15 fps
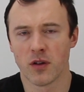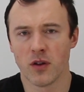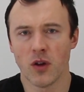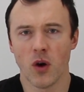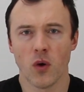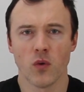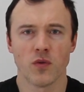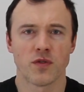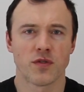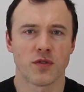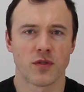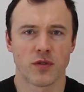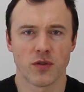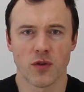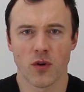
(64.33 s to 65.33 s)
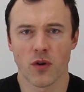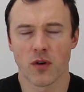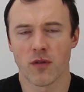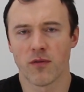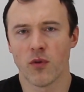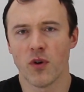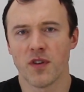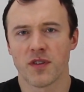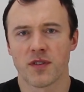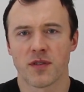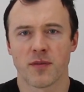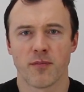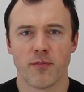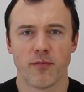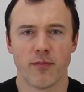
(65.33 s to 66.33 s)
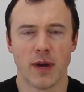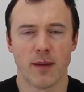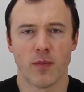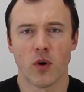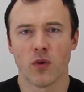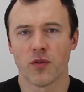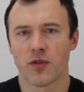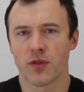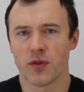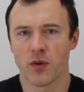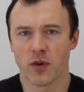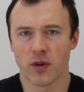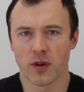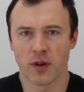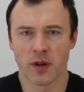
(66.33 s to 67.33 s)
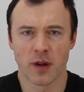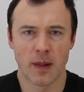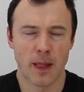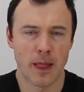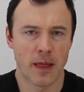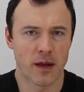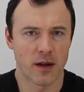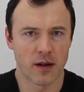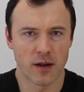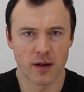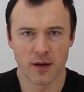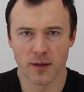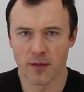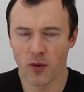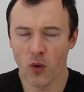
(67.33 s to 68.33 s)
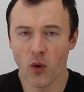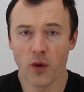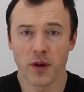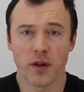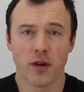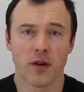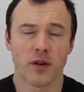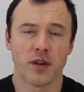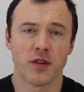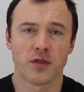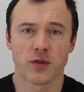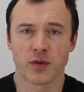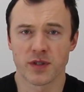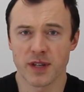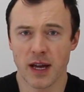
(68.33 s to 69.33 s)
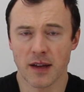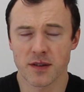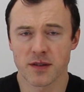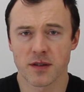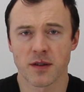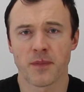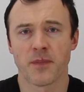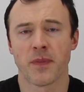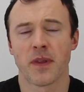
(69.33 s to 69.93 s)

notes, your voice memos, your audio into text